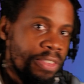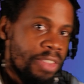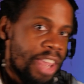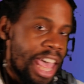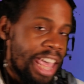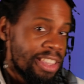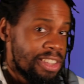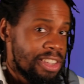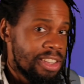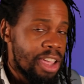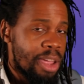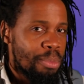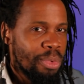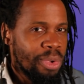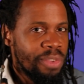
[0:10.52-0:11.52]
Next
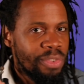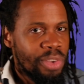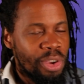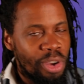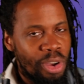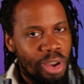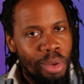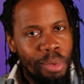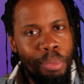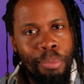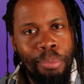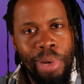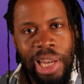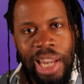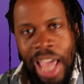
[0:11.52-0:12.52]
up, we've
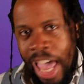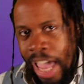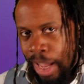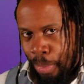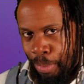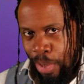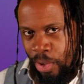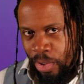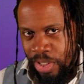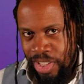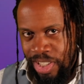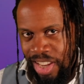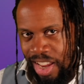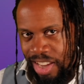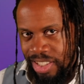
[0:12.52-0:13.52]
got black box
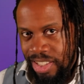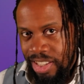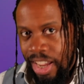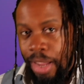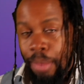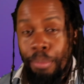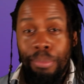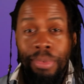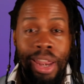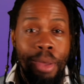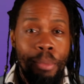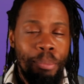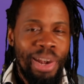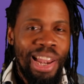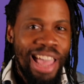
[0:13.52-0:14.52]
testing.
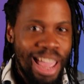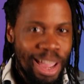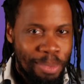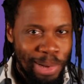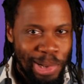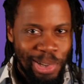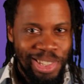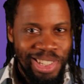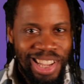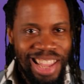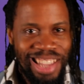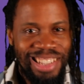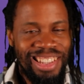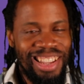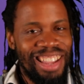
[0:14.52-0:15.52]
Now, black box
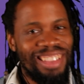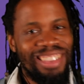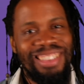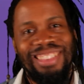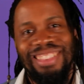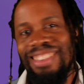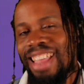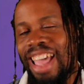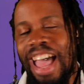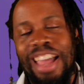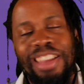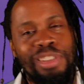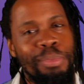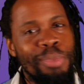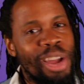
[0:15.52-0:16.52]
testing,
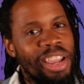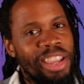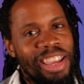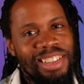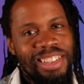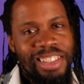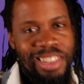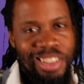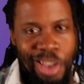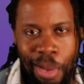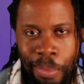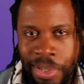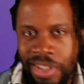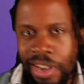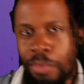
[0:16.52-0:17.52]
as you might guess, is the
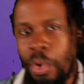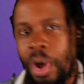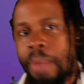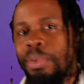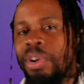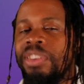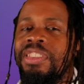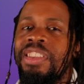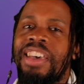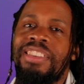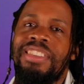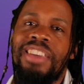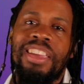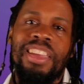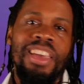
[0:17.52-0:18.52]
opposite of white box
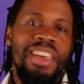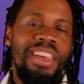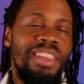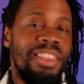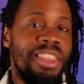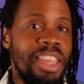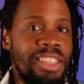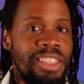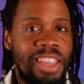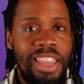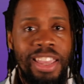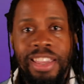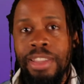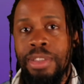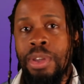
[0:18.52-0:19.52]
testing. This
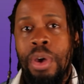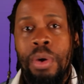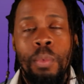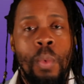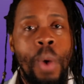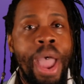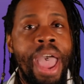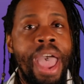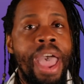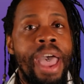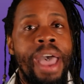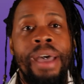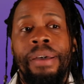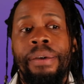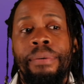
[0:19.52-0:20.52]
is
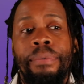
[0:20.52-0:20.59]
where